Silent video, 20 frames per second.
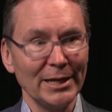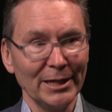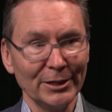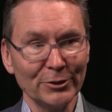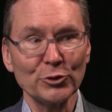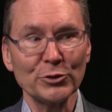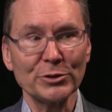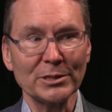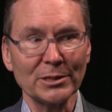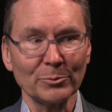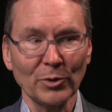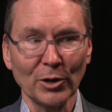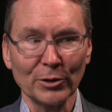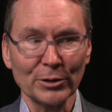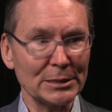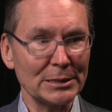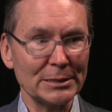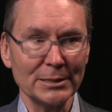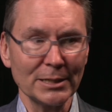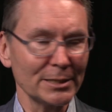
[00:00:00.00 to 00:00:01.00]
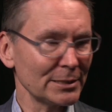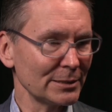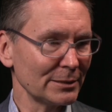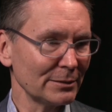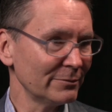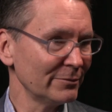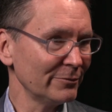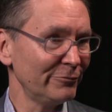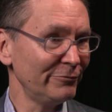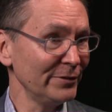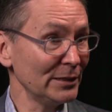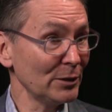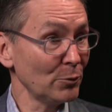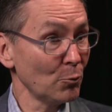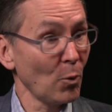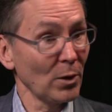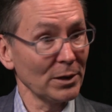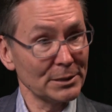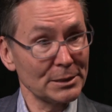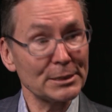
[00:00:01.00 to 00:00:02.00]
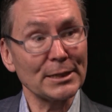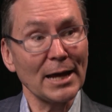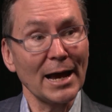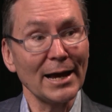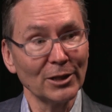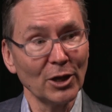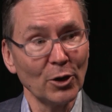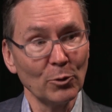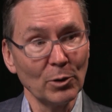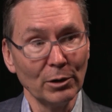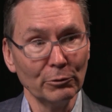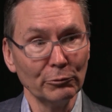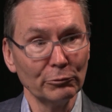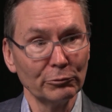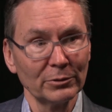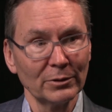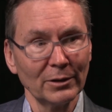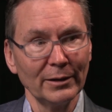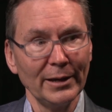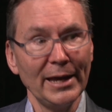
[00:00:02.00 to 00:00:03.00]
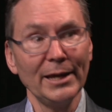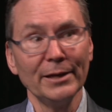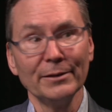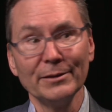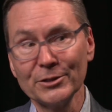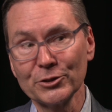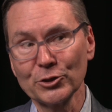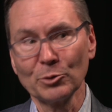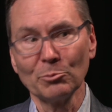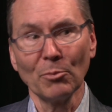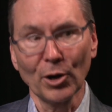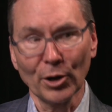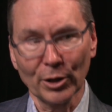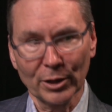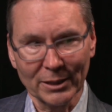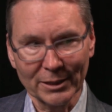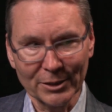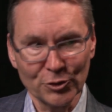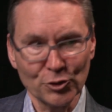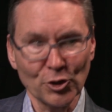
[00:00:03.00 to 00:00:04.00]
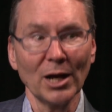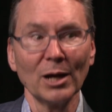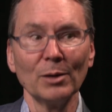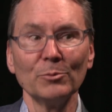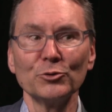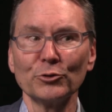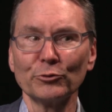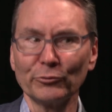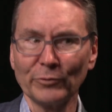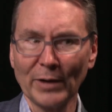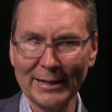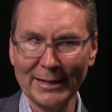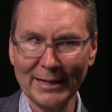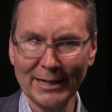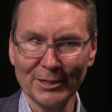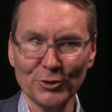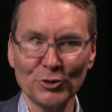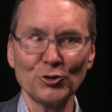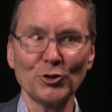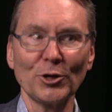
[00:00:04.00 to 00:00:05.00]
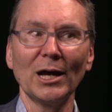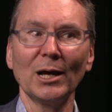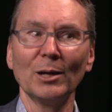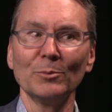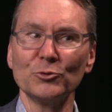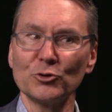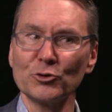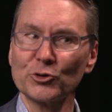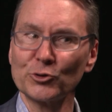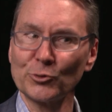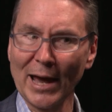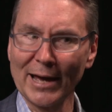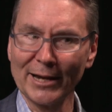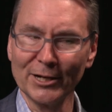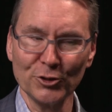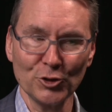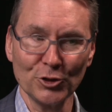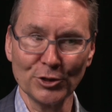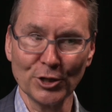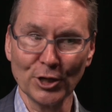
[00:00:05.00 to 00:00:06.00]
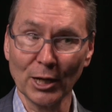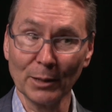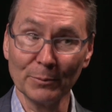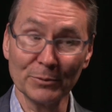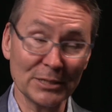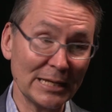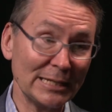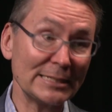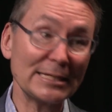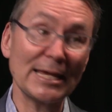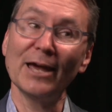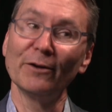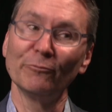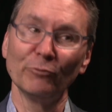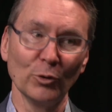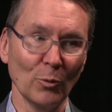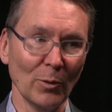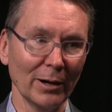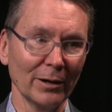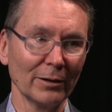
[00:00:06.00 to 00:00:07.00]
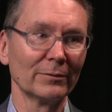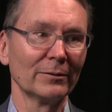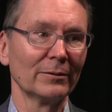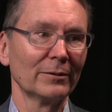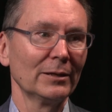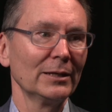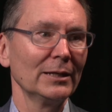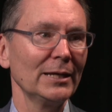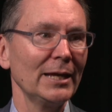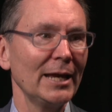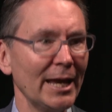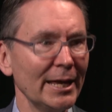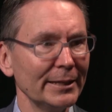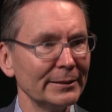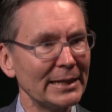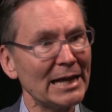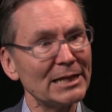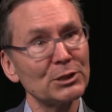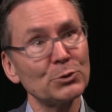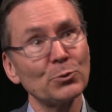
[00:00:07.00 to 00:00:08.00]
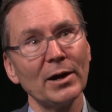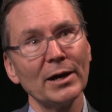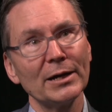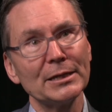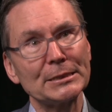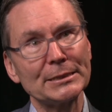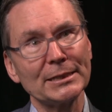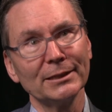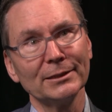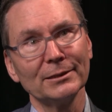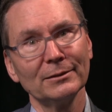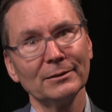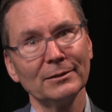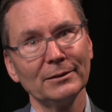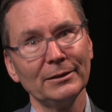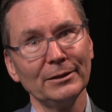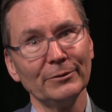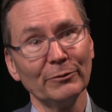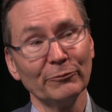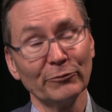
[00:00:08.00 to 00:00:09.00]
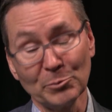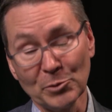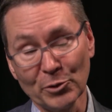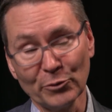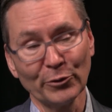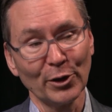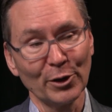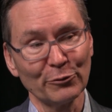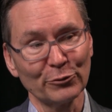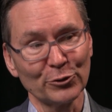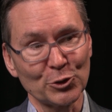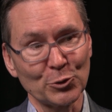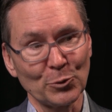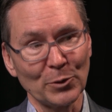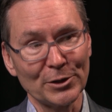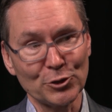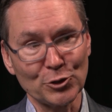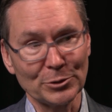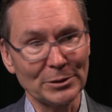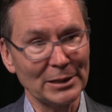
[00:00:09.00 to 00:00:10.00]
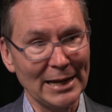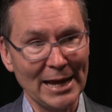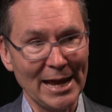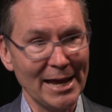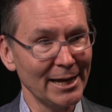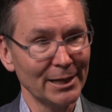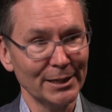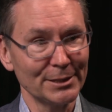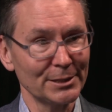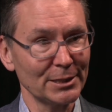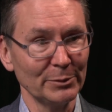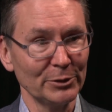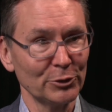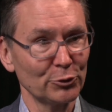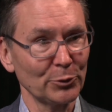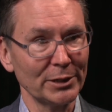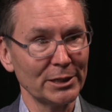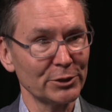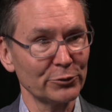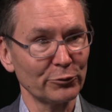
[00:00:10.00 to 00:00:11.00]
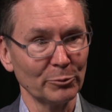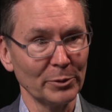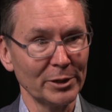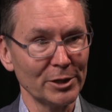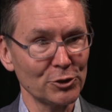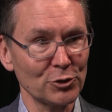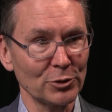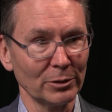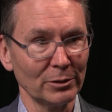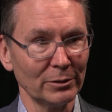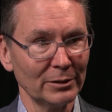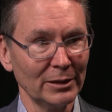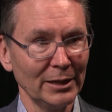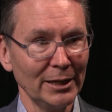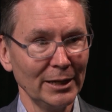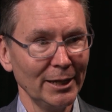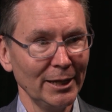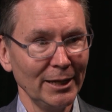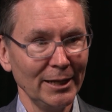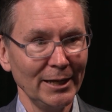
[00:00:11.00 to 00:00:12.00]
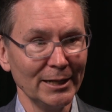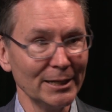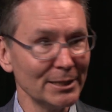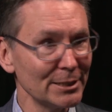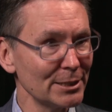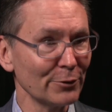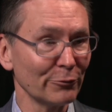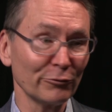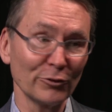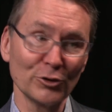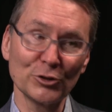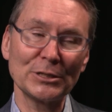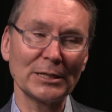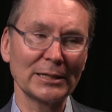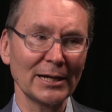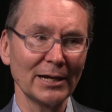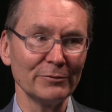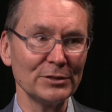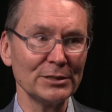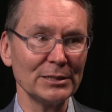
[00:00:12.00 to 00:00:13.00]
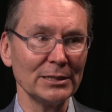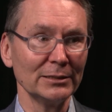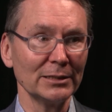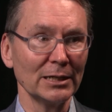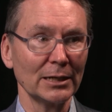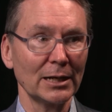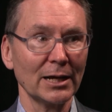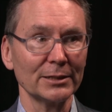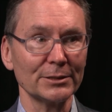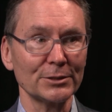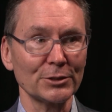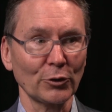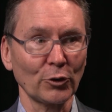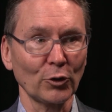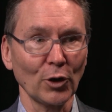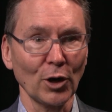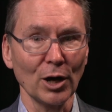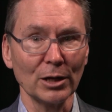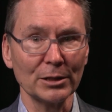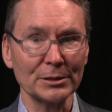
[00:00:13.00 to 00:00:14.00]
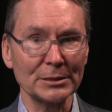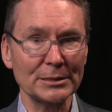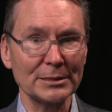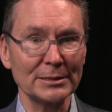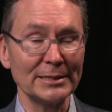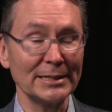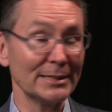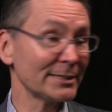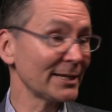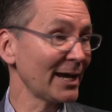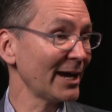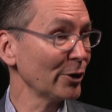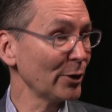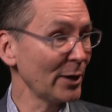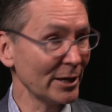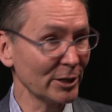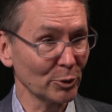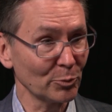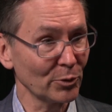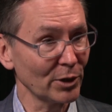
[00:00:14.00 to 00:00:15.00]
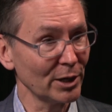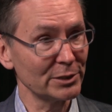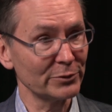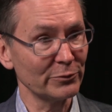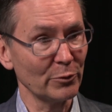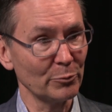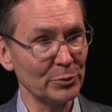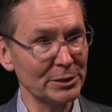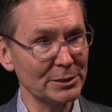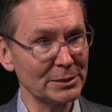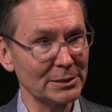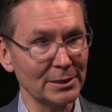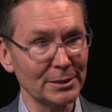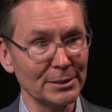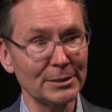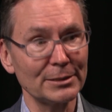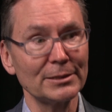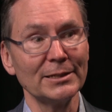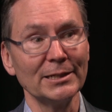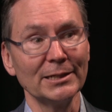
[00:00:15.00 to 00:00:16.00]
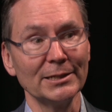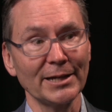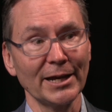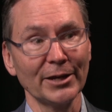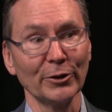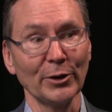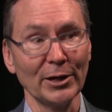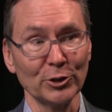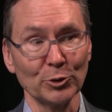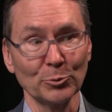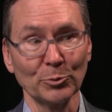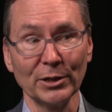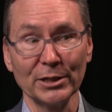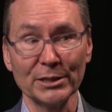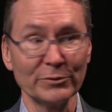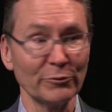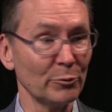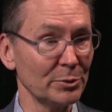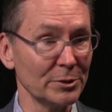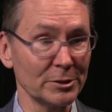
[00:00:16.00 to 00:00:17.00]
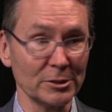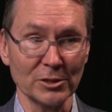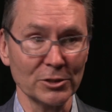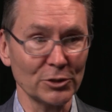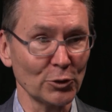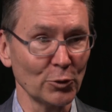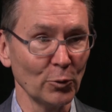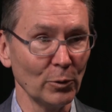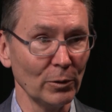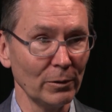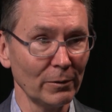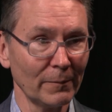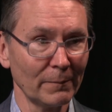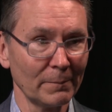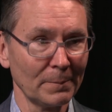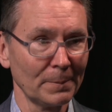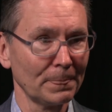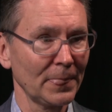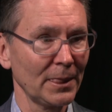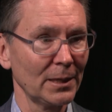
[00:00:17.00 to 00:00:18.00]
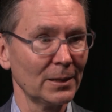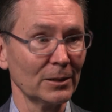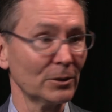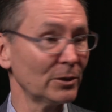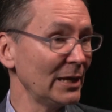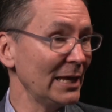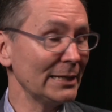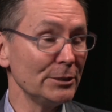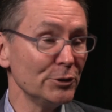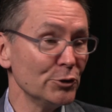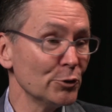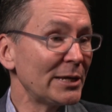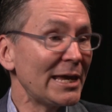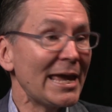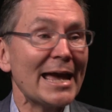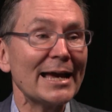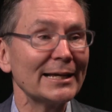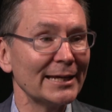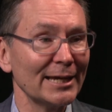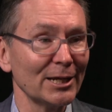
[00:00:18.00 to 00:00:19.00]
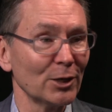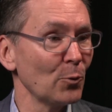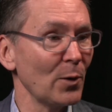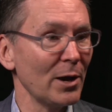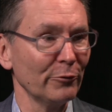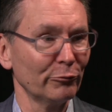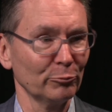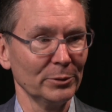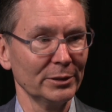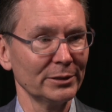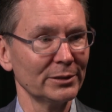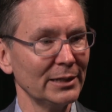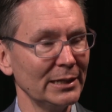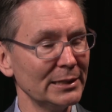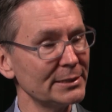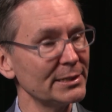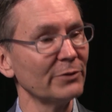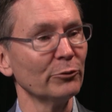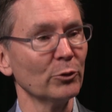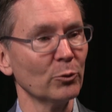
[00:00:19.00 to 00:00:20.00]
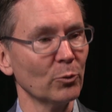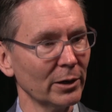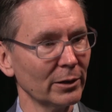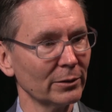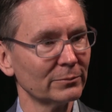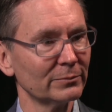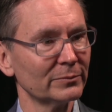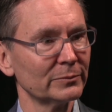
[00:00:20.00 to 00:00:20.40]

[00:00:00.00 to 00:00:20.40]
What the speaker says: interesting part is it doesn't fit in one silo of, hey, these are marketing jobs or finance jobs or strategy jobs. It's everywhere. And that's why I said from your very first question that AI is going to be transformational. It is the first thing I've seen that cuts across the entire enterprise of a business, the entire enterprise of a business school. You can't get away from it. It's everywhere.